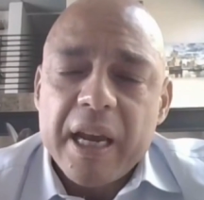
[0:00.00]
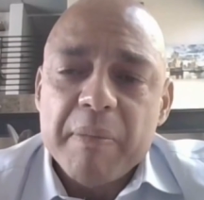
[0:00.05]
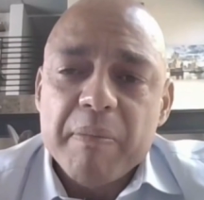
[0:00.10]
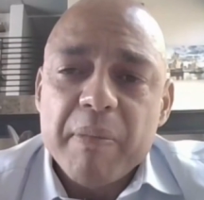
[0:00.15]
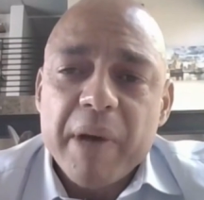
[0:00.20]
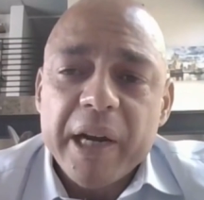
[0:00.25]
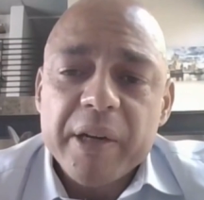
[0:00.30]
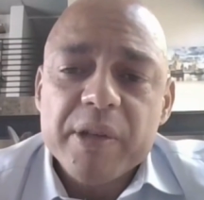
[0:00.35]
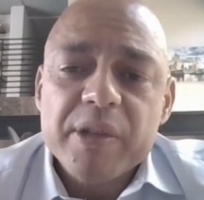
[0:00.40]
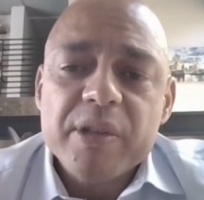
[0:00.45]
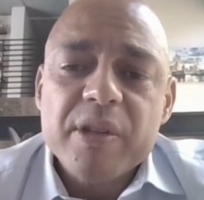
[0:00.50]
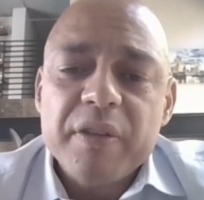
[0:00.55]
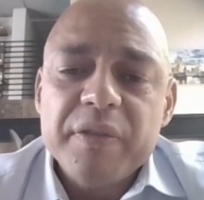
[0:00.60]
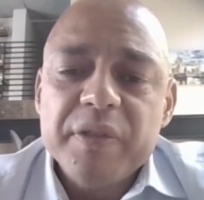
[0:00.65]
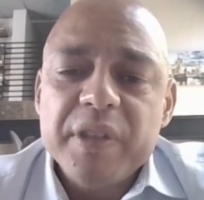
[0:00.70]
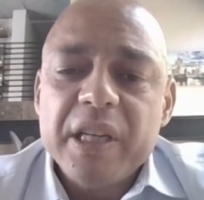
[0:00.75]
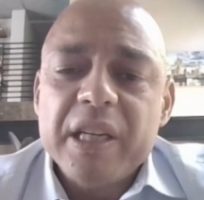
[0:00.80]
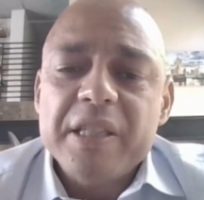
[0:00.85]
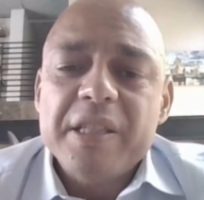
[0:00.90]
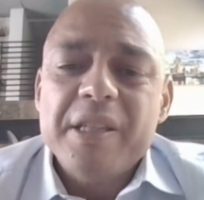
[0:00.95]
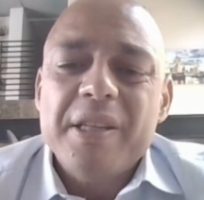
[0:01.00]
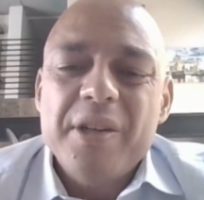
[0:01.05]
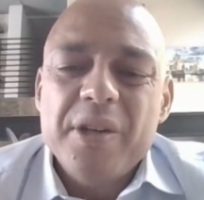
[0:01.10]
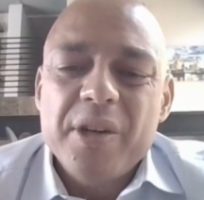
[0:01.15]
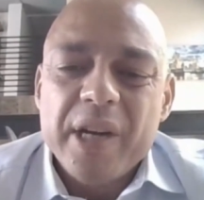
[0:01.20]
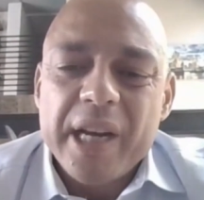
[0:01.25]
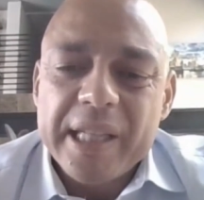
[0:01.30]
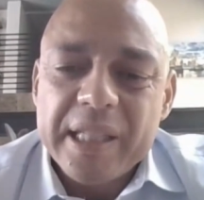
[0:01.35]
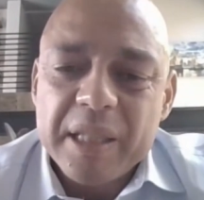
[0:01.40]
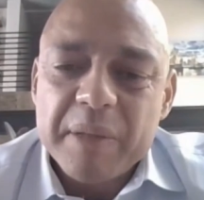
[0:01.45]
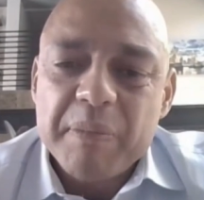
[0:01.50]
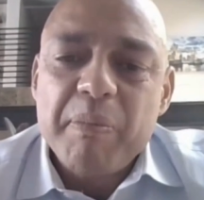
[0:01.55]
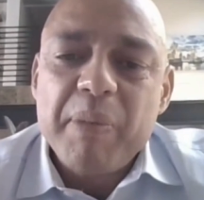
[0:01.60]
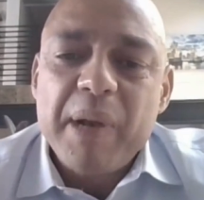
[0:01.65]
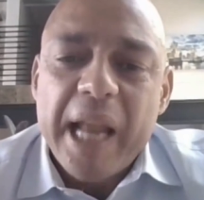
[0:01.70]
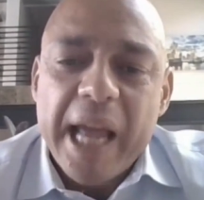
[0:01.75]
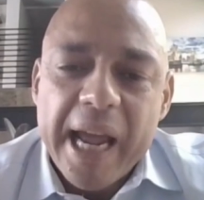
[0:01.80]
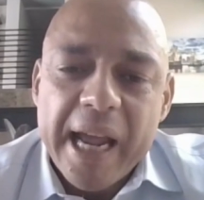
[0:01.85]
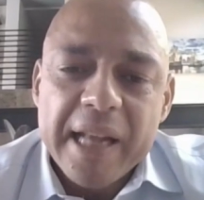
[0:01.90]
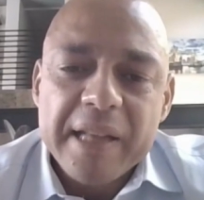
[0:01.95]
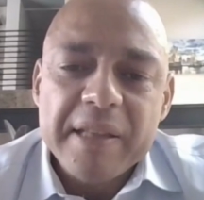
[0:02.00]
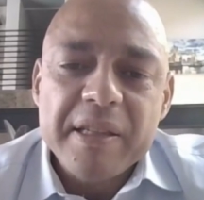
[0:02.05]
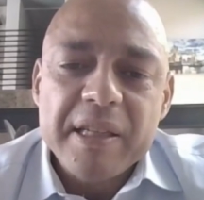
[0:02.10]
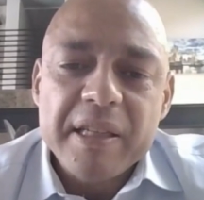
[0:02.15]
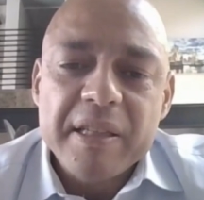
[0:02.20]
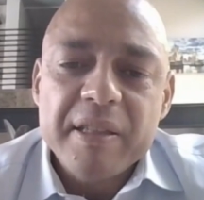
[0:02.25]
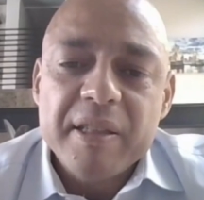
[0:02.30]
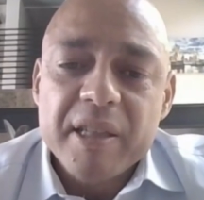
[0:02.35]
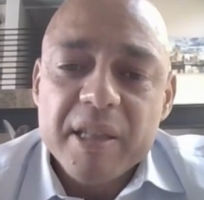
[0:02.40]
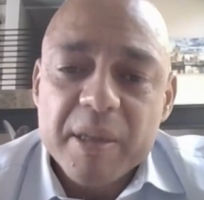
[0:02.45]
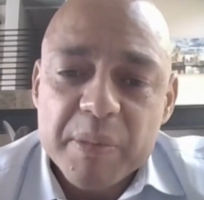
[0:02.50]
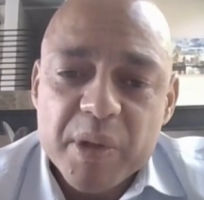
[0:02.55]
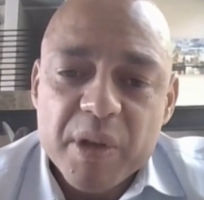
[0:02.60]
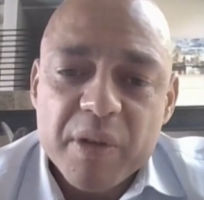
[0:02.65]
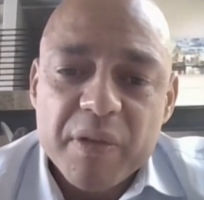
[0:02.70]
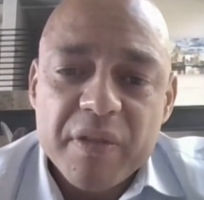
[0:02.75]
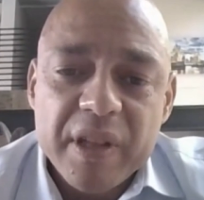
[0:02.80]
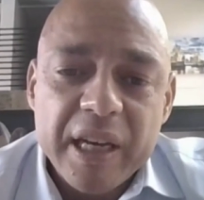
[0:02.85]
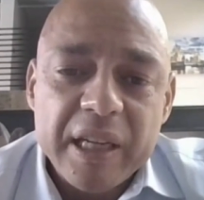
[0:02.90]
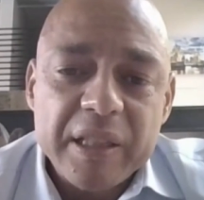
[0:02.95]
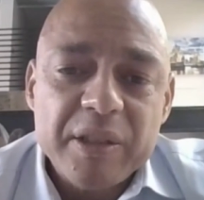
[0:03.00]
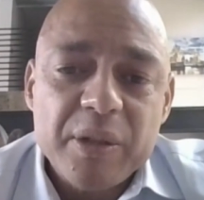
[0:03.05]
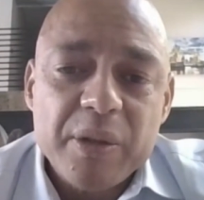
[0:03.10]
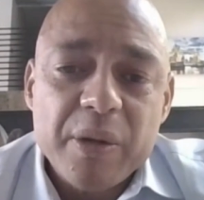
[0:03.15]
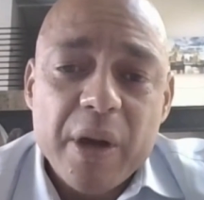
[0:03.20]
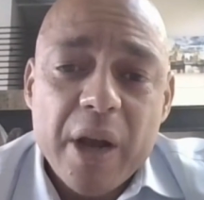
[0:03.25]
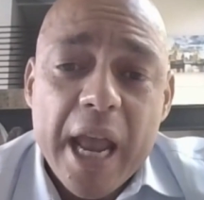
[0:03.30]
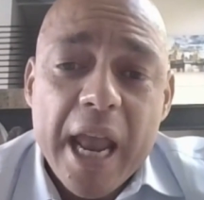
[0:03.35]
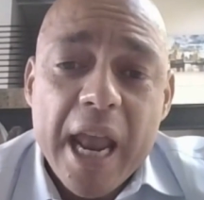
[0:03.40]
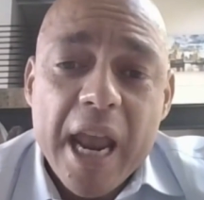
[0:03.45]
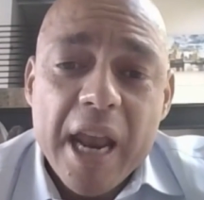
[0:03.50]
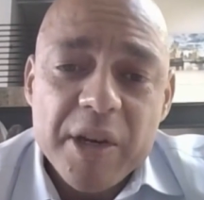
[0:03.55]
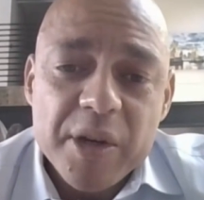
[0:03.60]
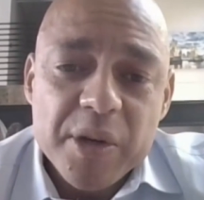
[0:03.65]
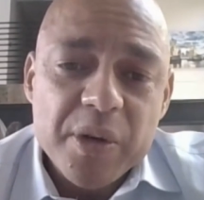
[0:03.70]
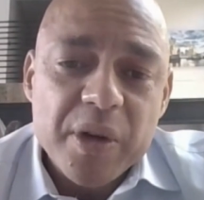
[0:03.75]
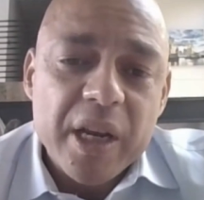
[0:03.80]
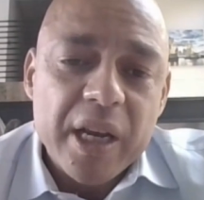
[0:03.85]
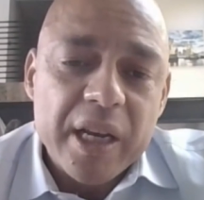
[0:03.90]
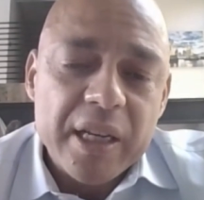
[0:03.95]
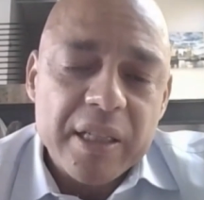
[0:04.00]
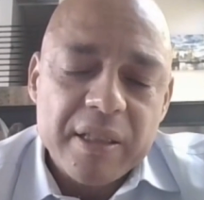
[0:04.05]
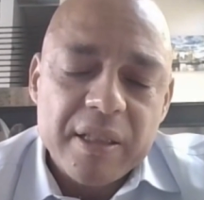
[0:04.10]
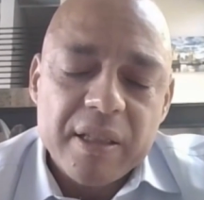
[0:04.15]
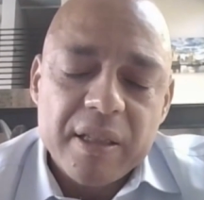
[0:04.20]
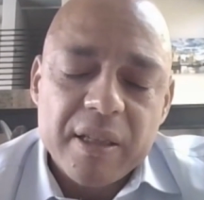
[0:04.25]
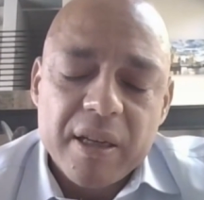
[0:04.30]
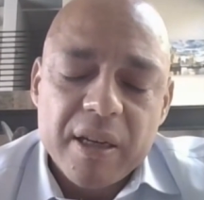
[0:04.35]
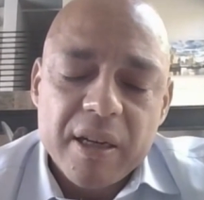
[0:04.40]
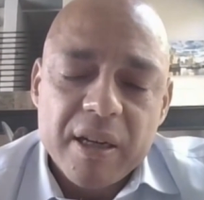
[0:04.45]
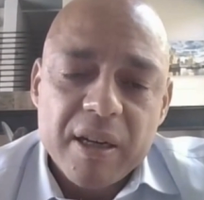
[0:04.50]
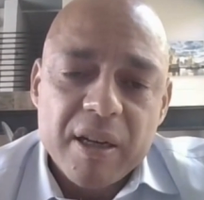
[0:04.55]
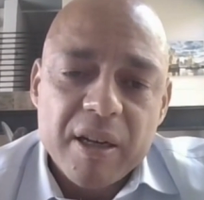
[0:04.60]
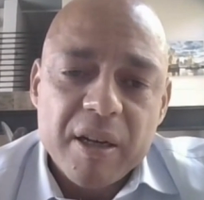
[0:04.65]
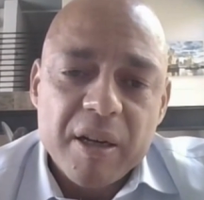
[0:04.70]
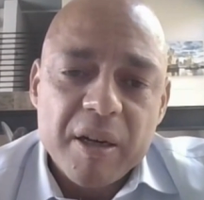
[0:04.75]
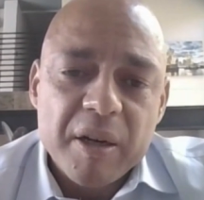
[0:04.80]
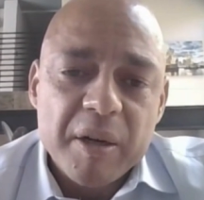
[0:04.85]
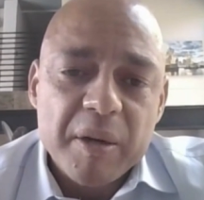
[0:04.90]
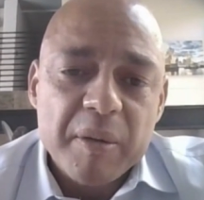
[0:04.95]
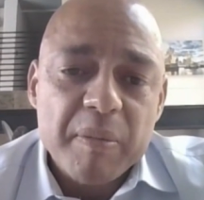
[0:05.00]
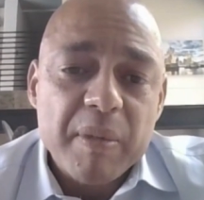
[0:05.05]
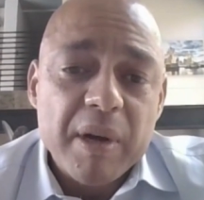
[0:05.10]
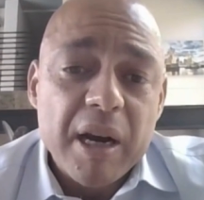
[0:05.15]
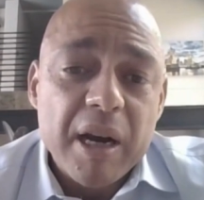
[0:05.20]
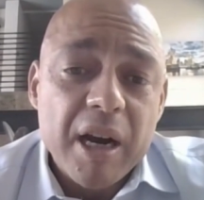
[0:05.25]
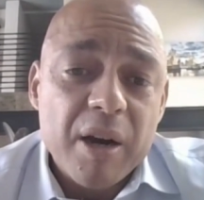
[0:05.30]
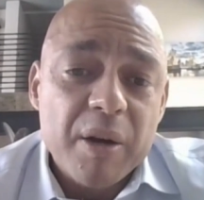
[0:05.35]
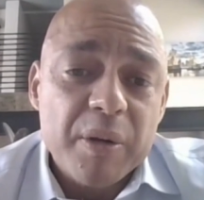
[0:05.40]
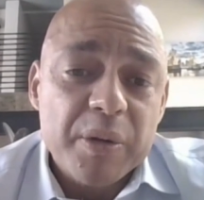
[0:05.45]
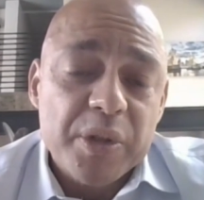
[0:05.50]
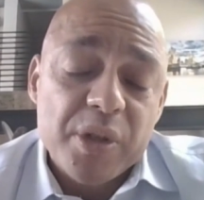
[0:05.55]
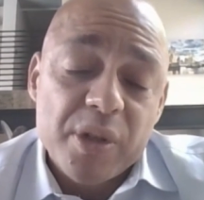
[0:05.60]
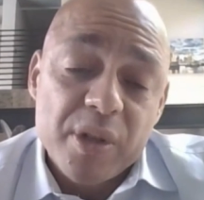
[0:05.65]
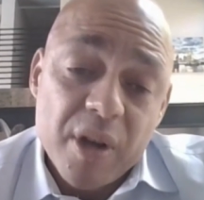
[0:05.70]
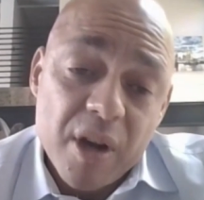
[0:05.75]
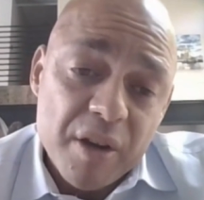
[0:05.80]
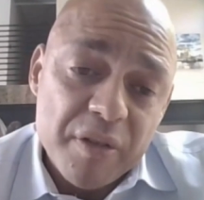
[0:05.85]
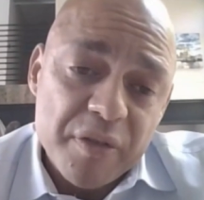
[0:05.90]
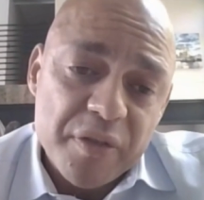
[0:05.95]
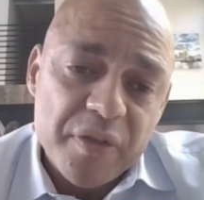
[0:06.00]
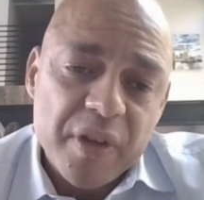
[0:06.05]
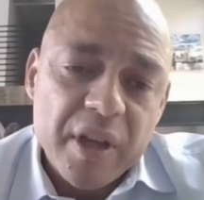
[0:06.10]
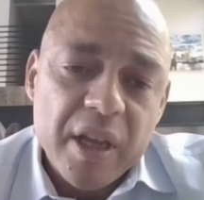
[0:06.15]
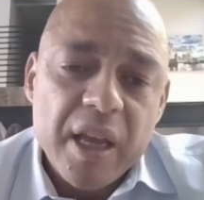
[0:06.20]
And Microsoft has created plans in terms of that to educate our staff.